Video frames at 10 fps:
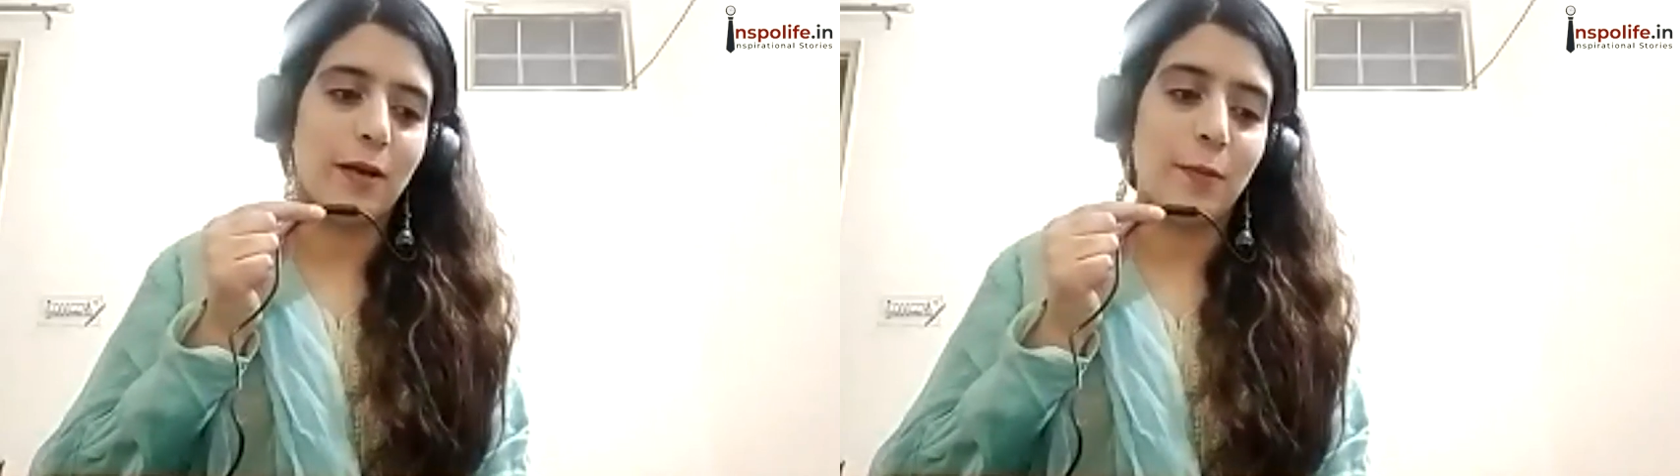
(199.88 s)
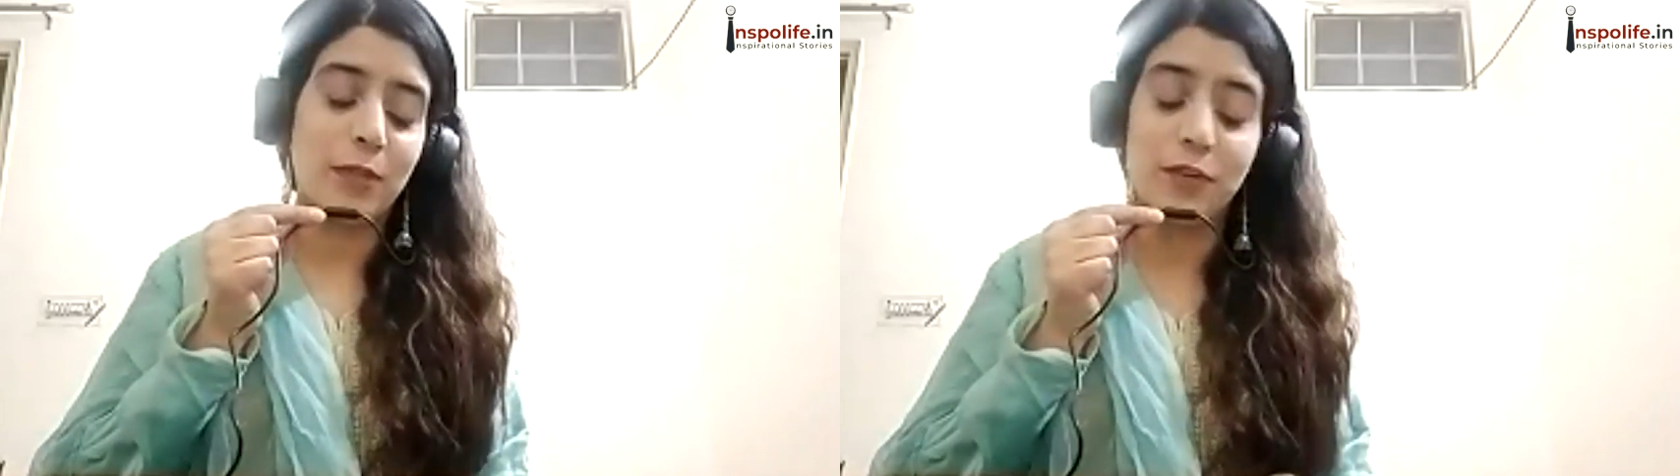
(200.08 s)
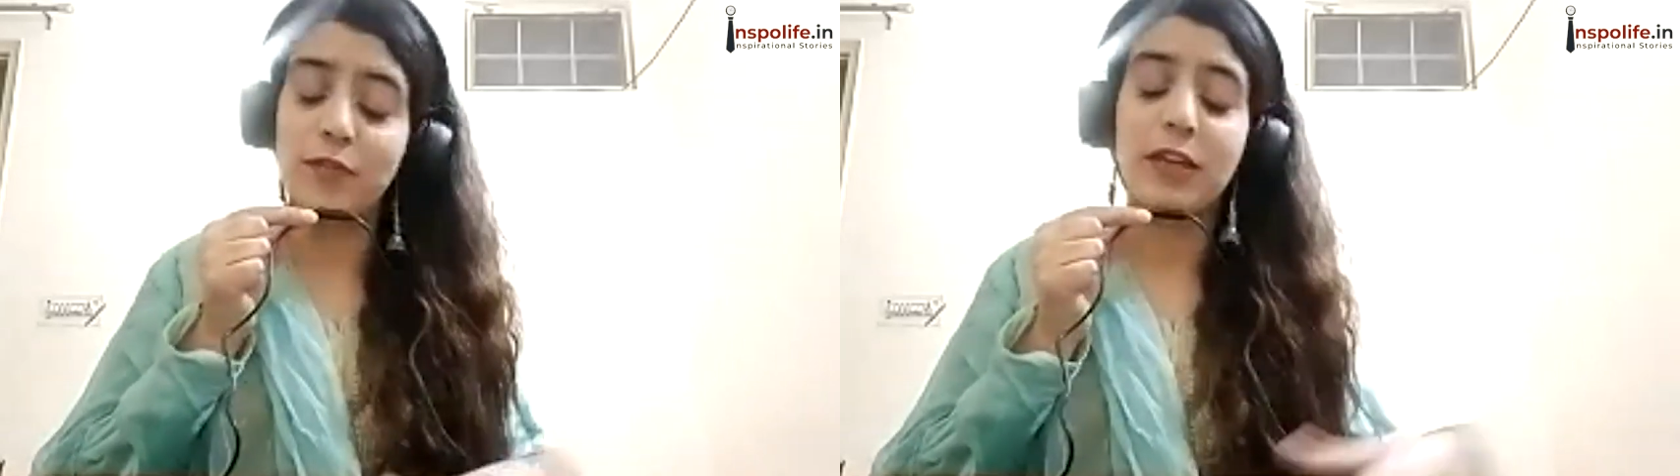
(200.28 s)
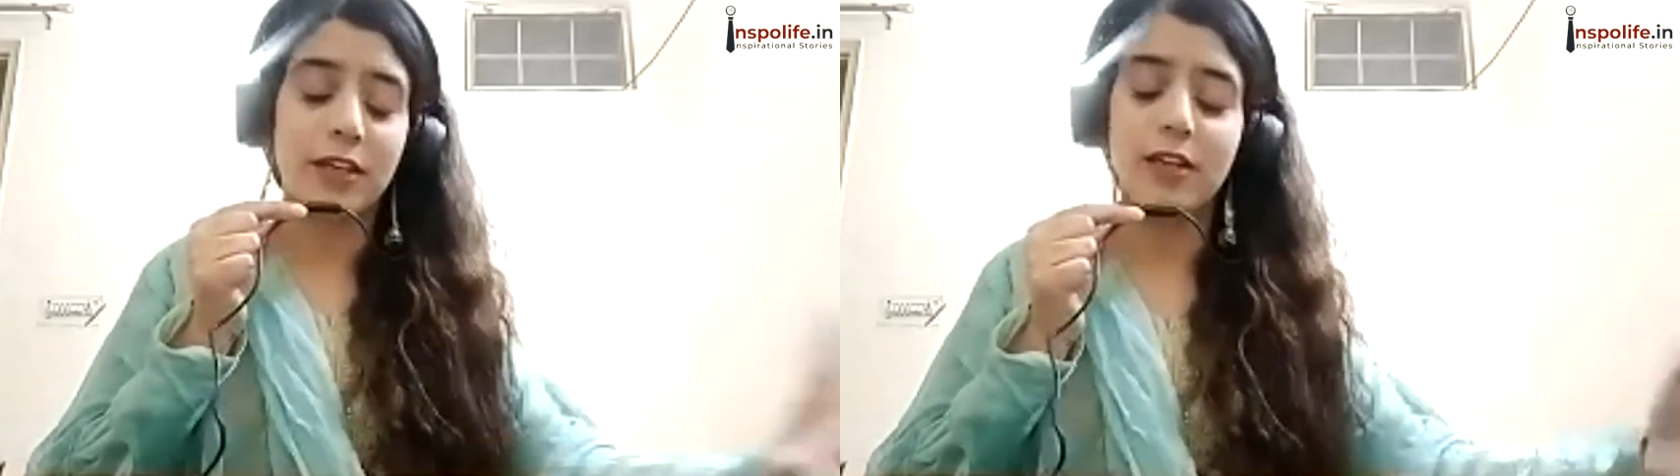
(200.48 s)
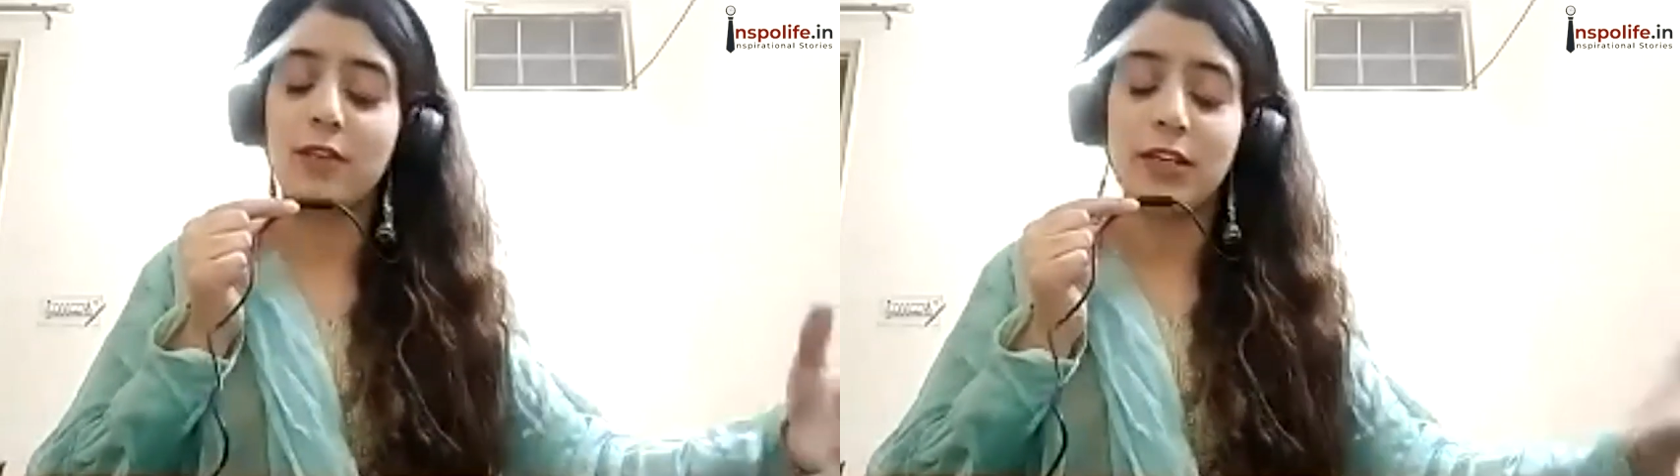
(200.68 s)
in fact,
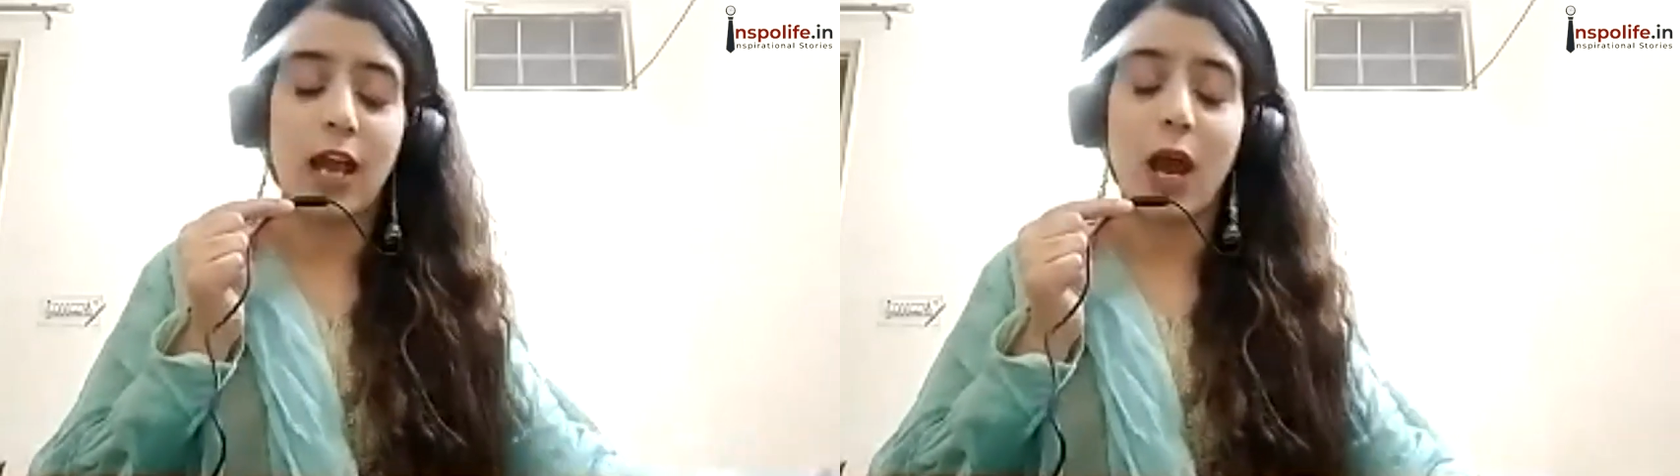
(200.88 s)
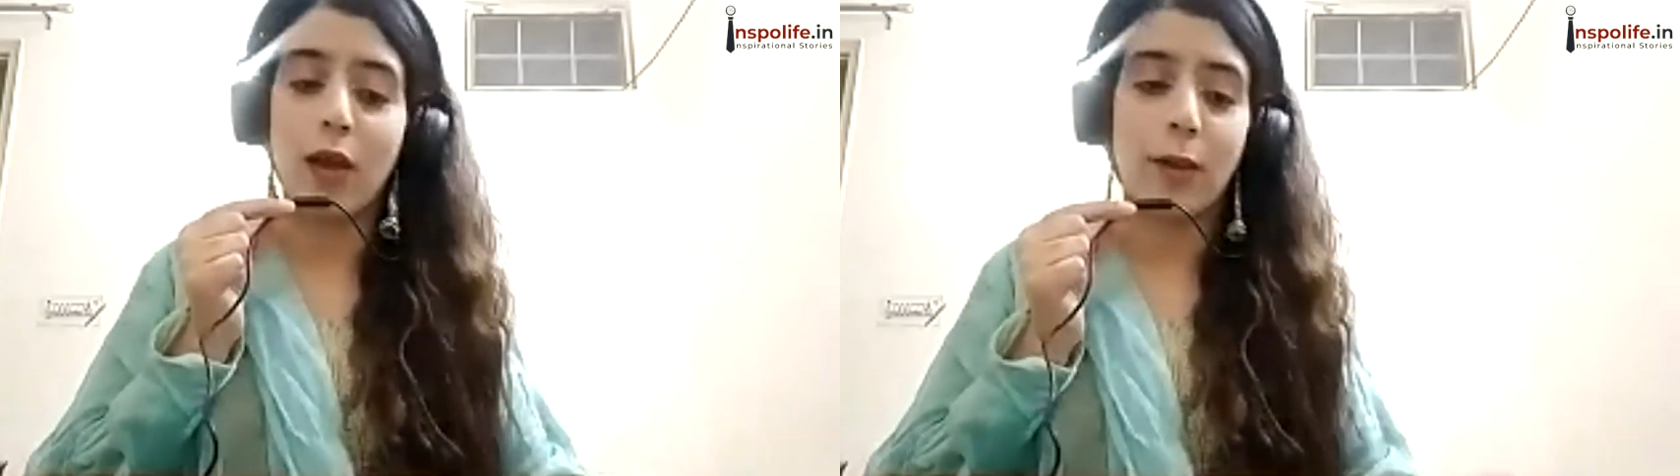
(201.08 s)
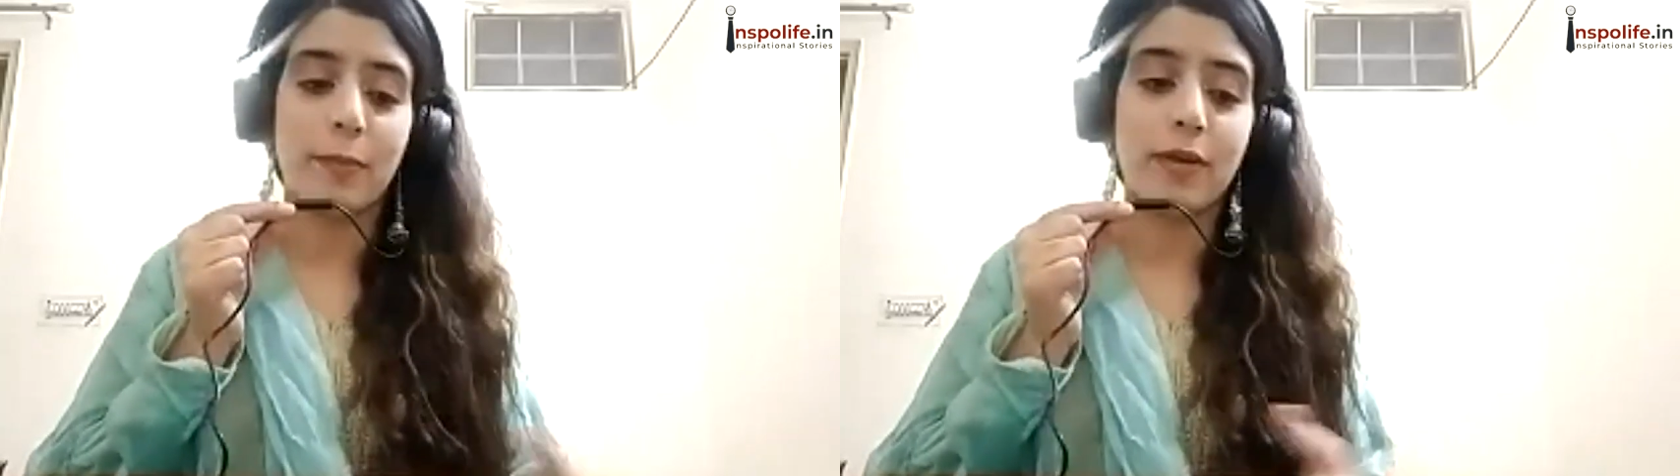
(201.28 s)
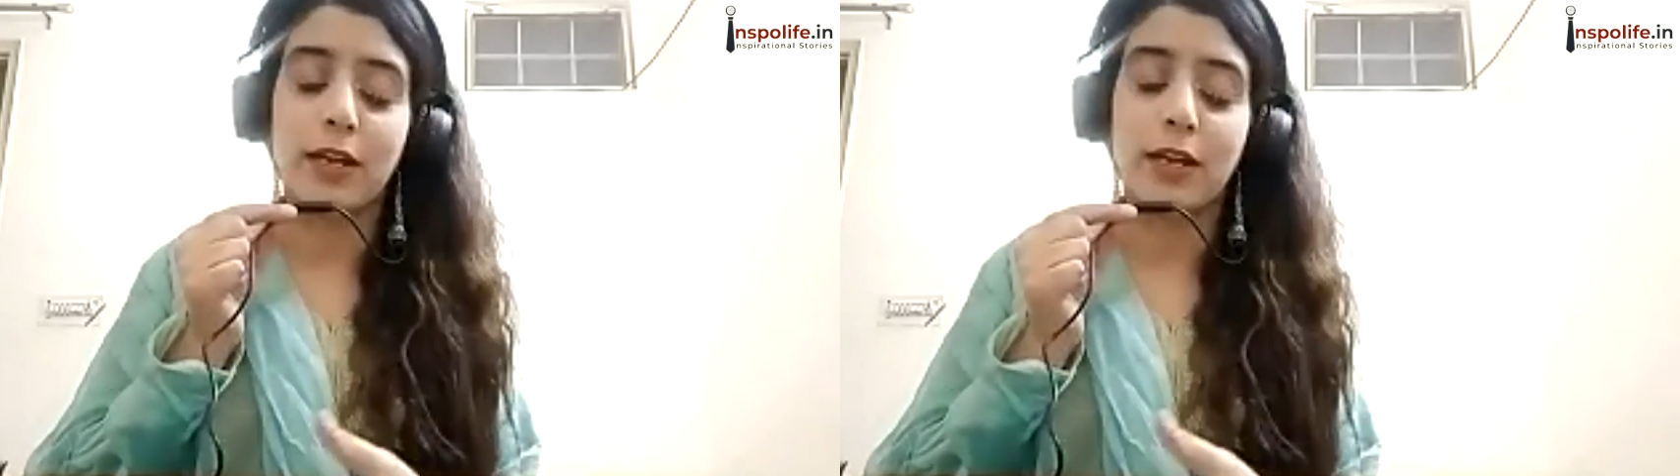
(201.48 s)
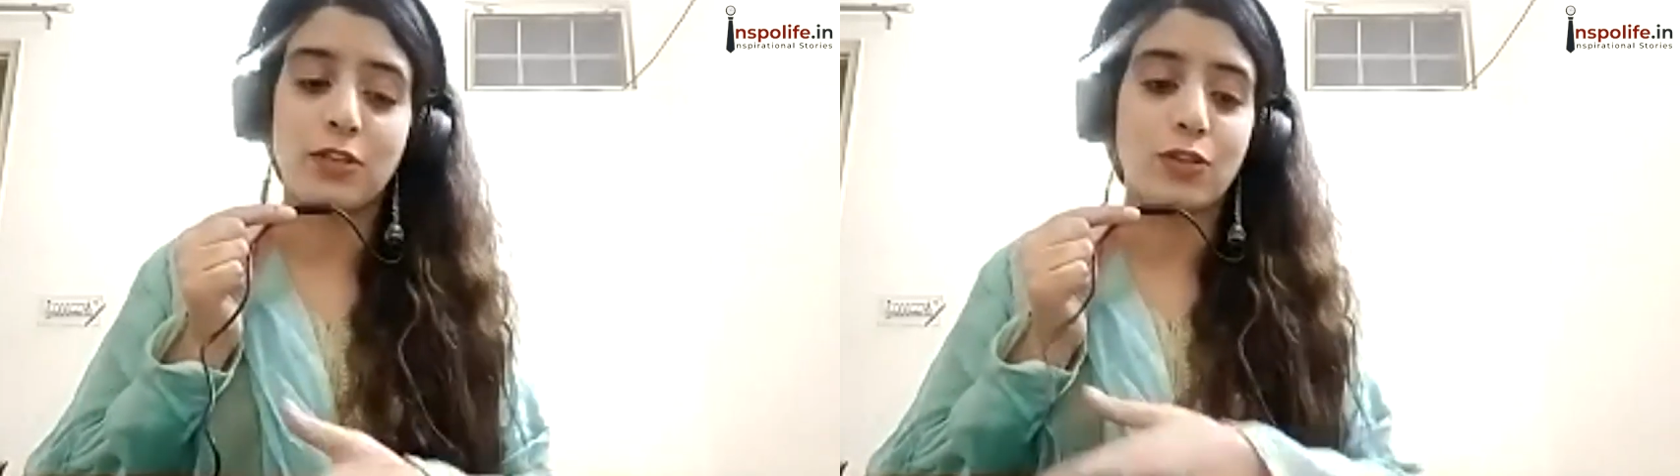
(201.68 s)
even now I'm
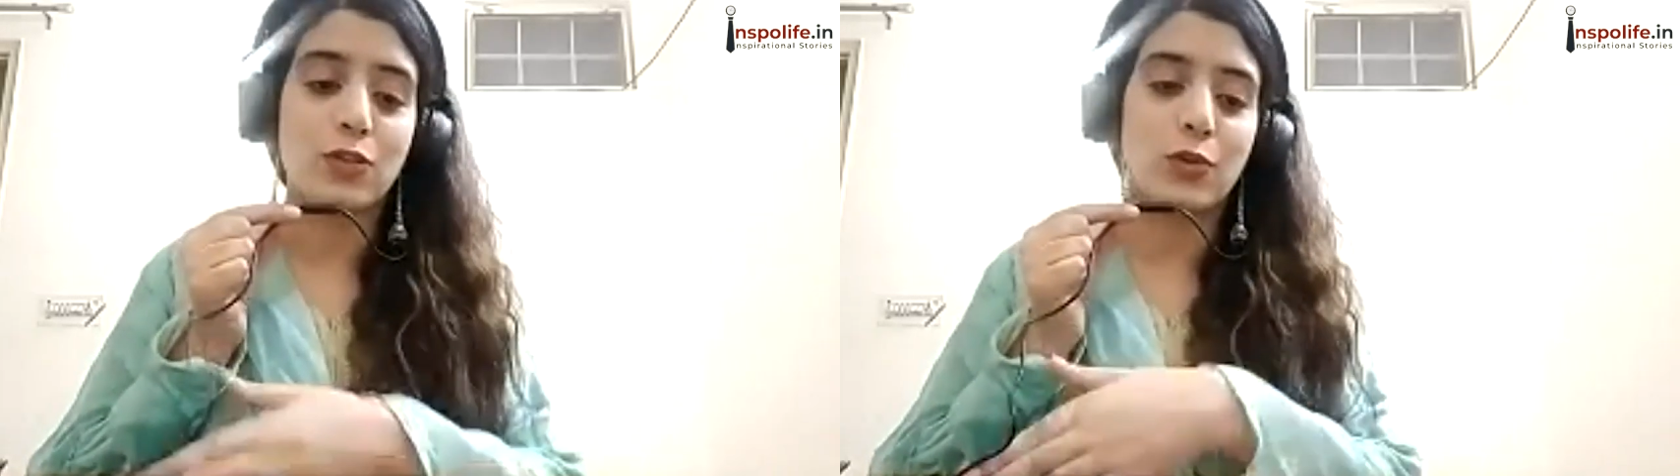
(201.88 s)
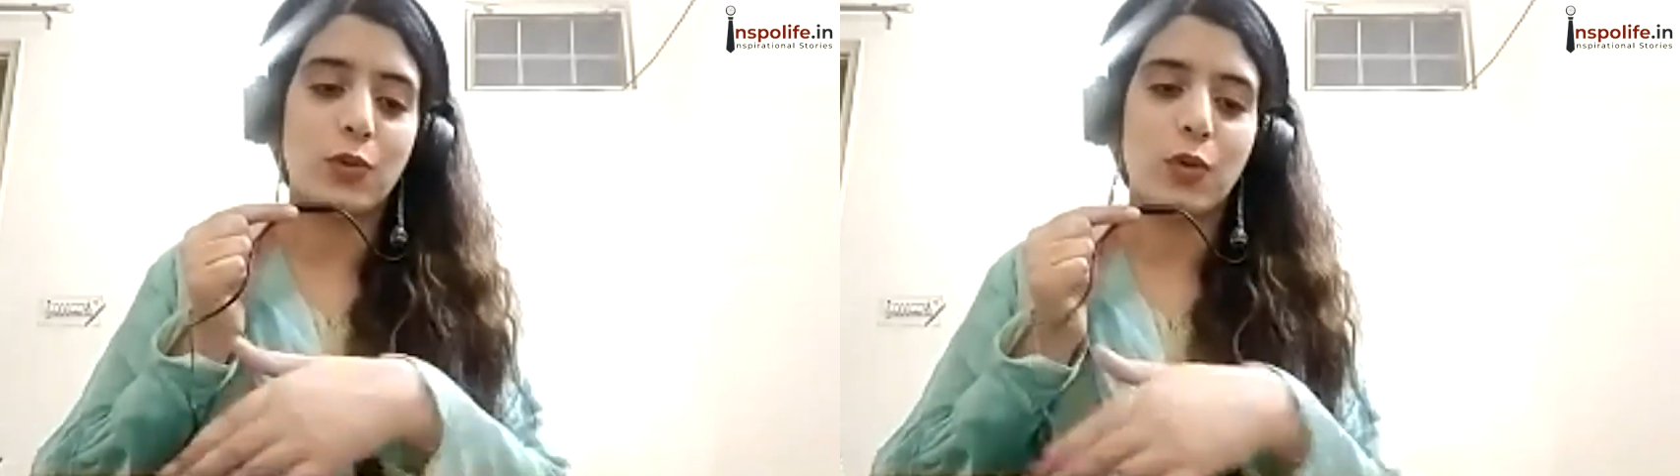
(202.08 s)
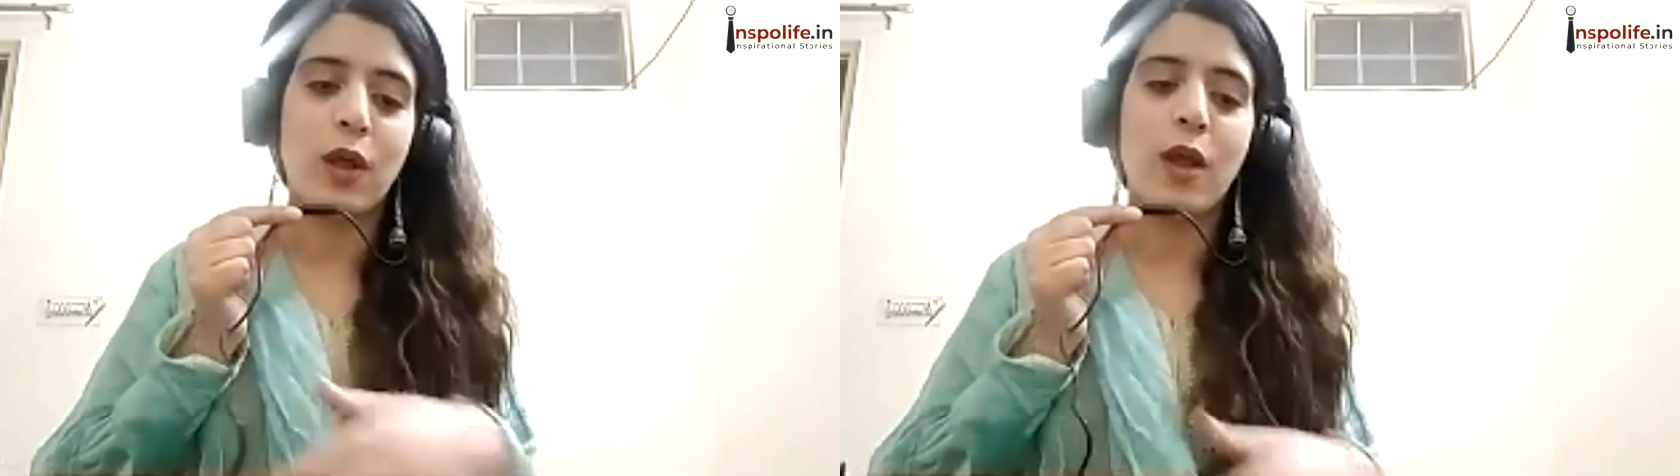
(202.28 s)
connected to